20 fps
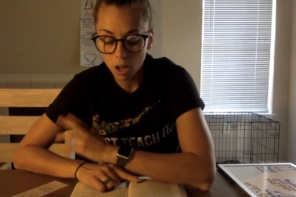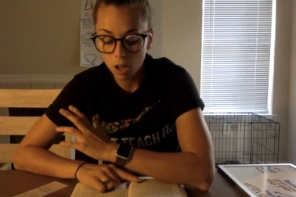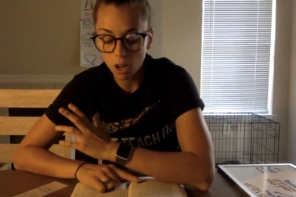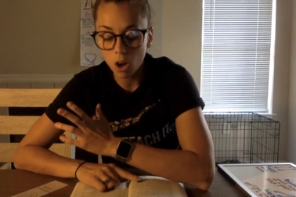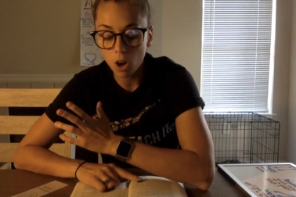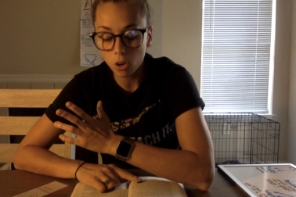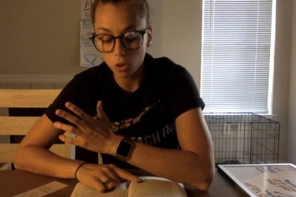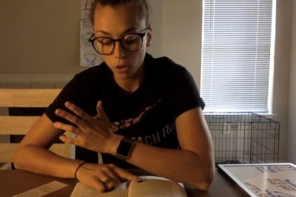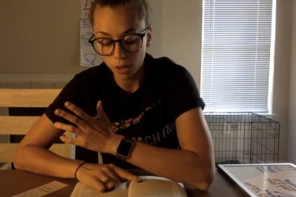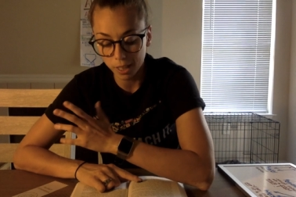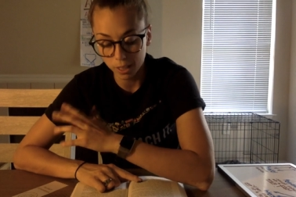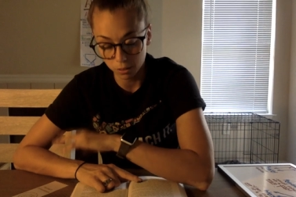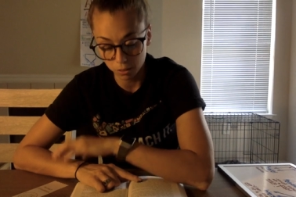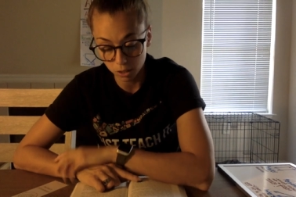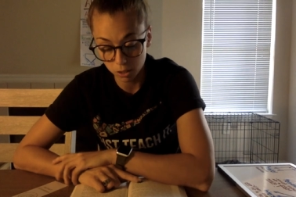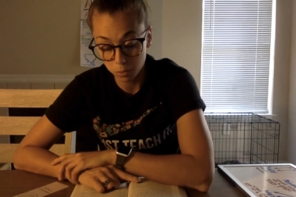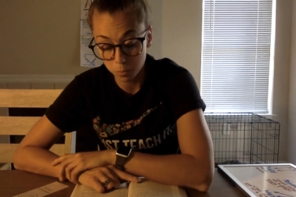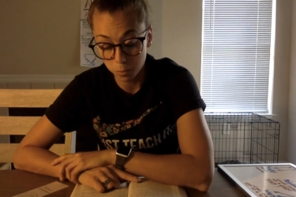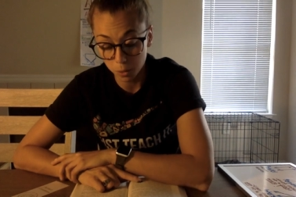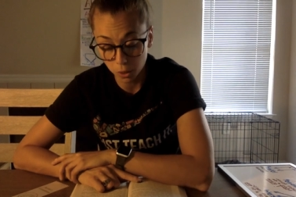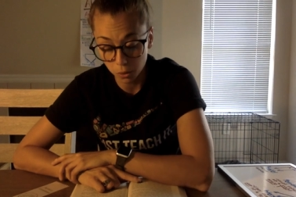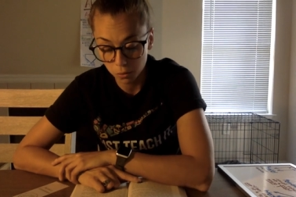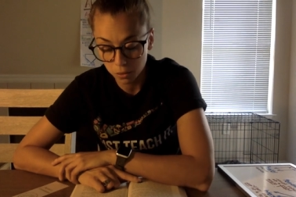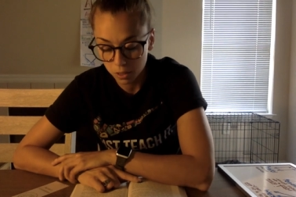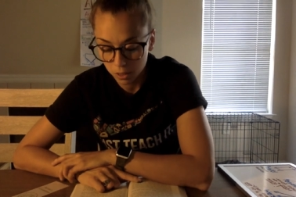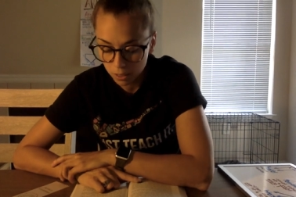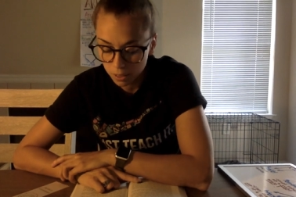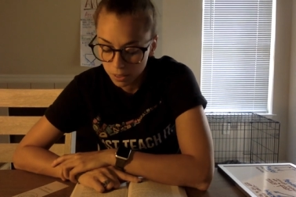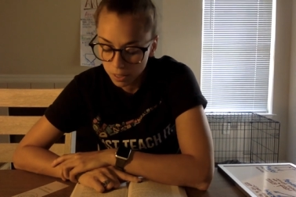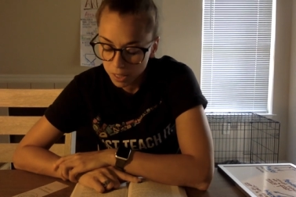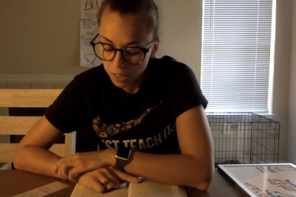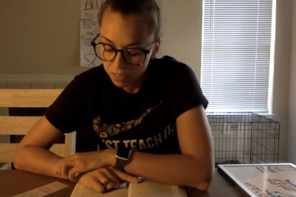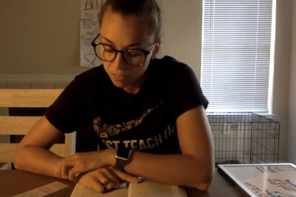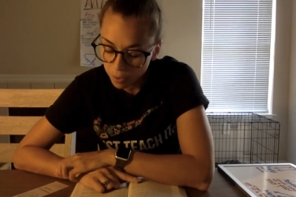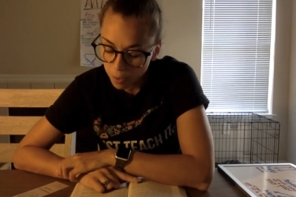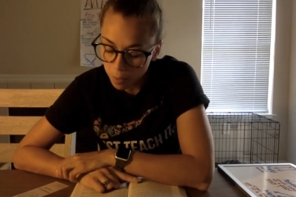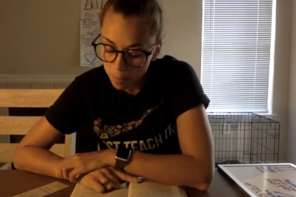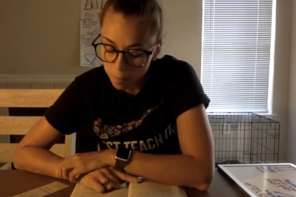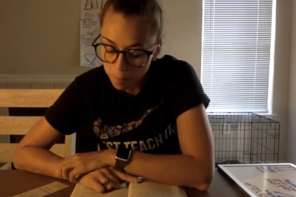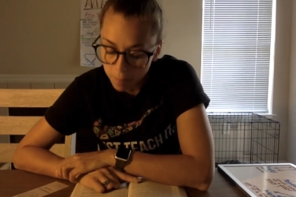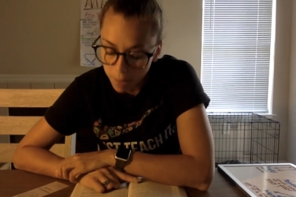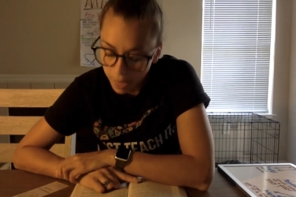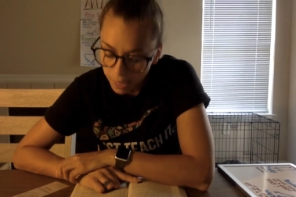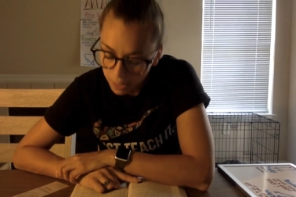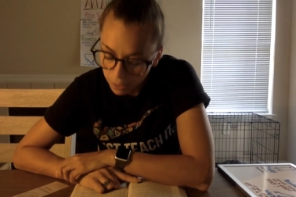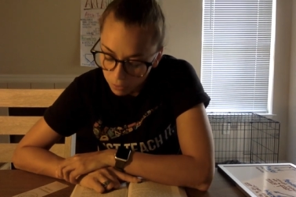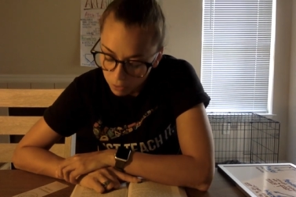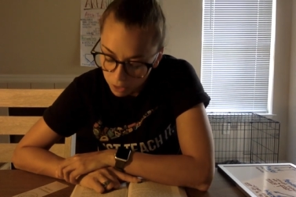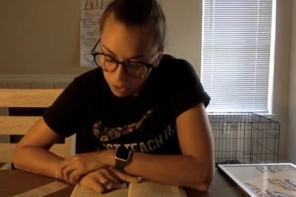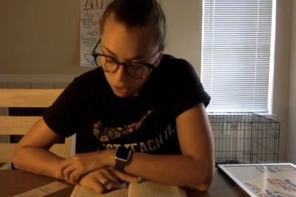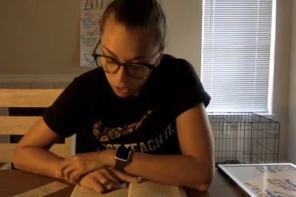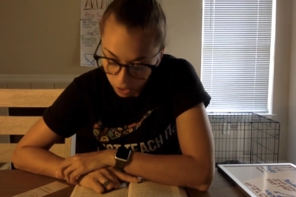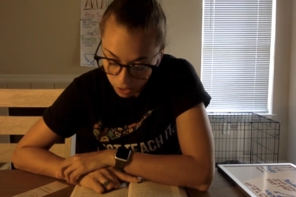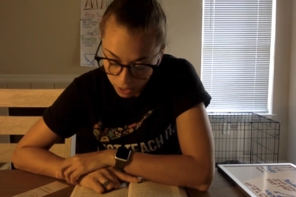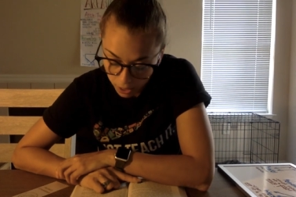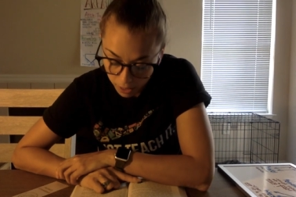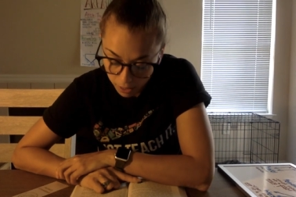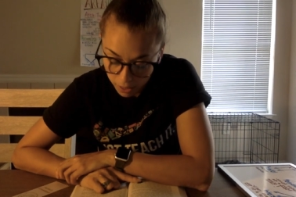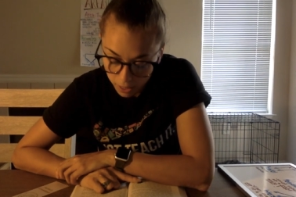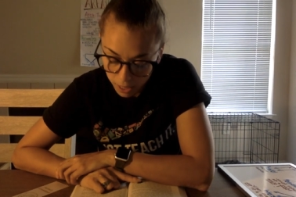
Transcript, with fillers: Uncle Henrik's boat, from the many returning,